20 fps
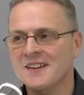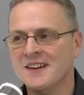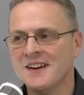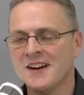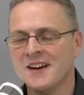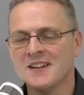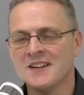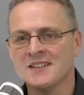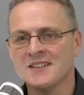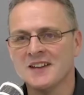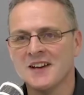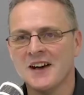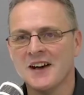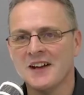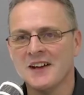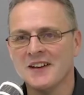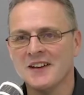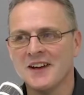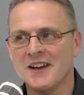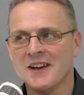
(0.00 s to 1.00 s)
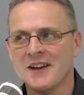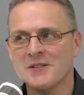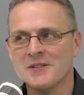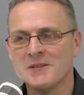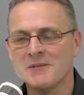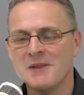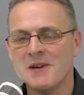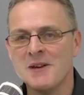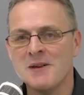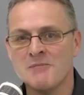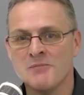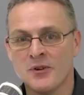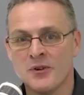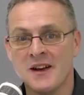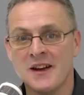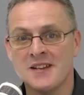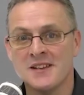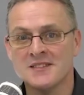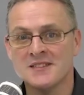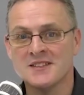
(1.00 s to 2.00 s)
And I was a bit
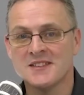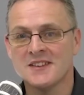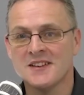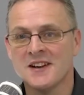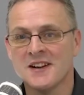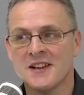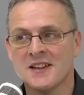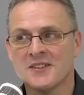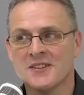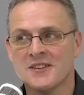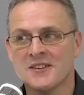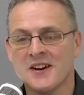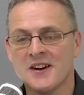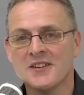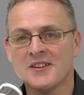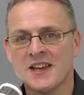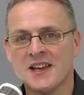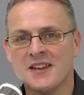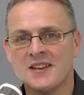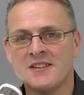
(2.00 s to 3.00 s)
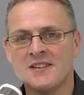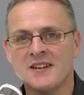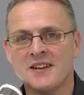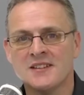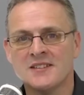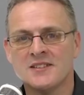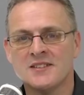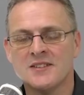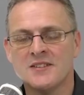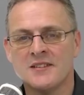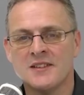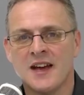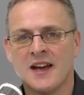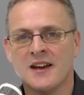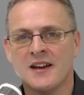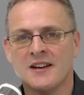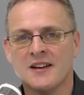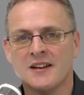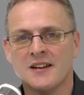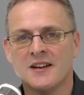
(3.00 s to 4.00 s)
impressed, and I thought, okay, you know how to do that.
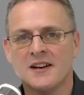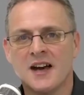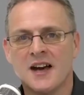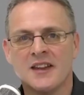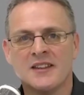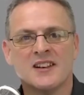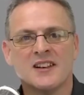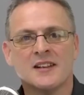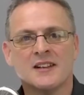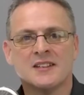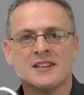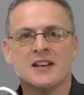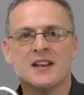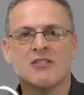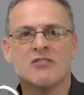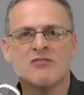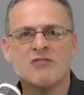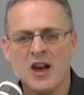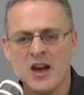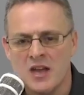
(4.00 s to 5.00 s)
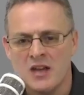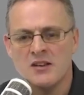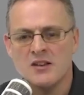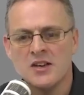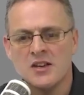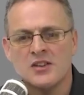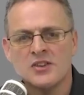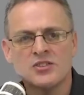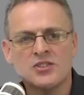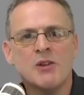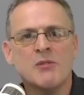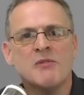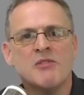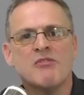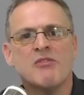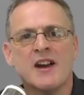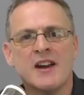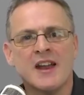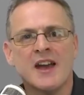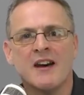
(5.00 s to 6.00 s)
And then I did it. Right, show me
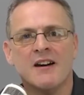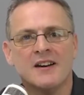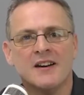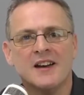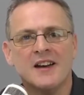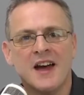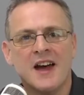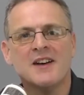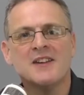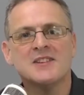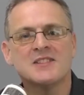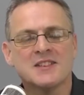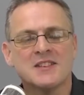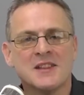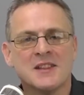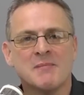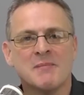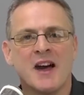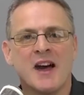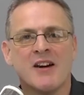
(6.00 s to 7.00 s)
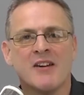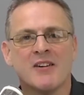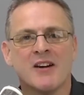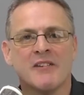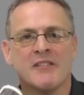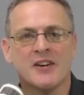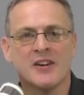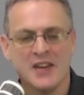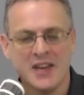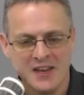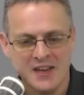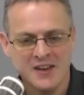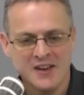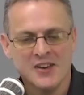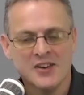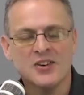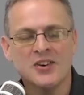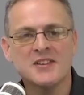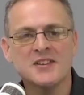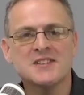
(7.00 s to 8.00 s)
right now. How do you turn the power off? Okay,
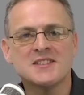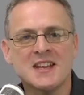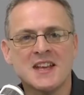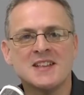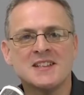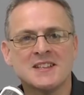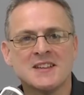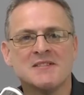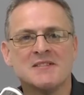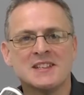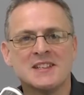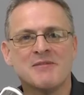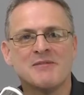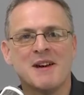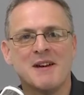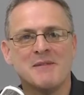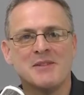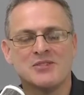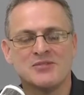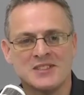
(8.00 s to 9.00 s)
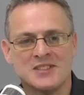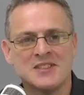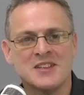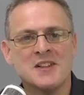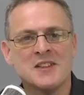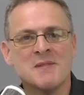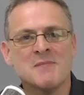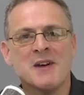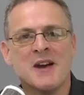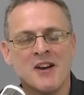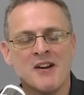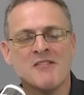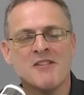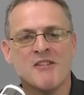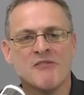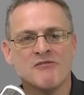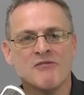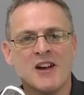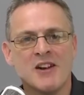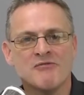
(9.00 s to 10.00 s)
Connor's saying something defamatory. Turn the power
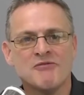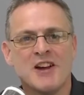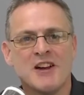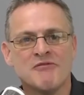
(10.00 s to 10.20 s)
off. Run.